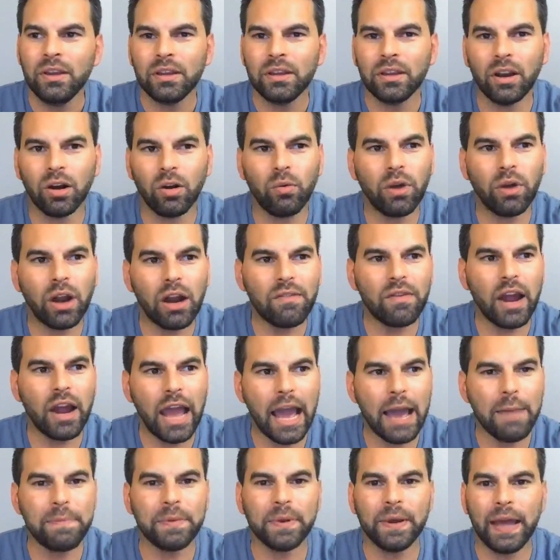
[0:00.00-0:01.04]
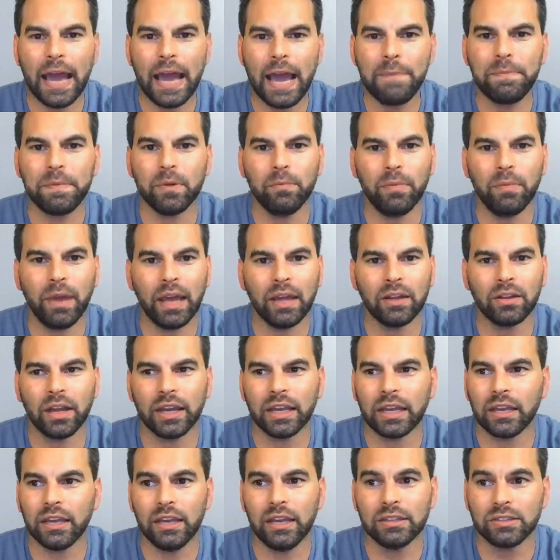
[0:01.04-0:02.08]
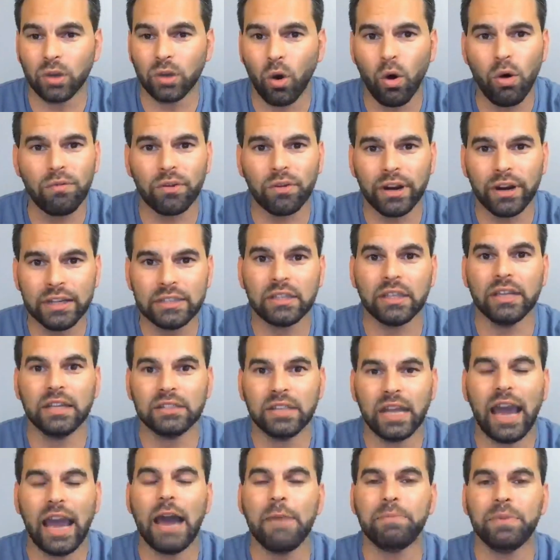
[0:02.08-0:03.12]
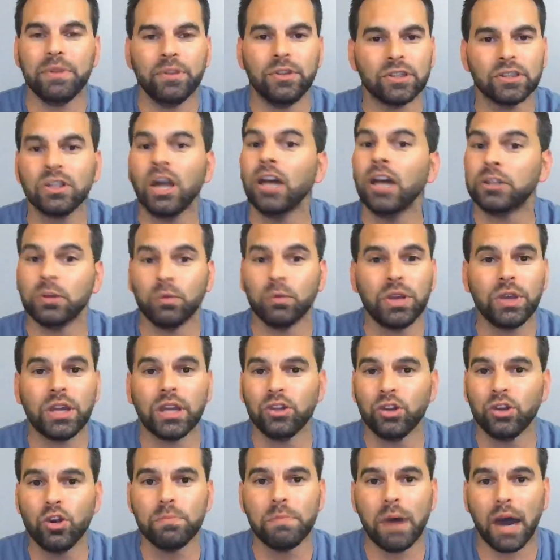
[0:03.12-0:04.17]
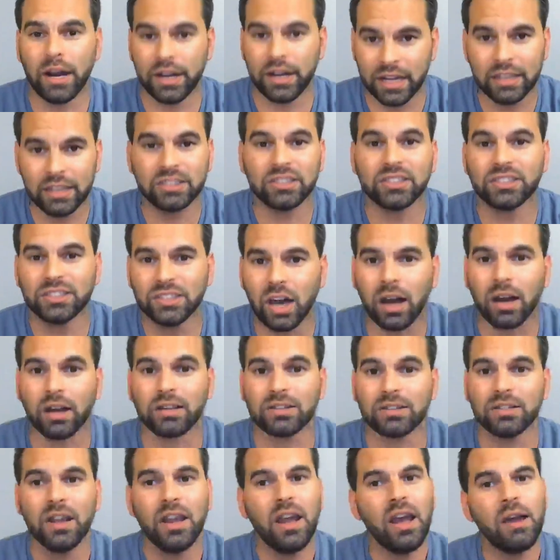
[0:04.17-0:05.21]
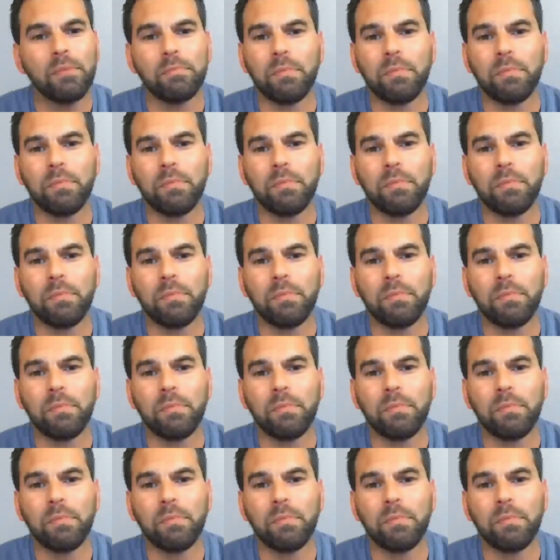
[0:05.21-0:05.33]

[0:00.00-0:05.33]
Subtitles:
Whatever happened, man. Like, it's over. It's happened. There's nothing we can do about it. It sucks.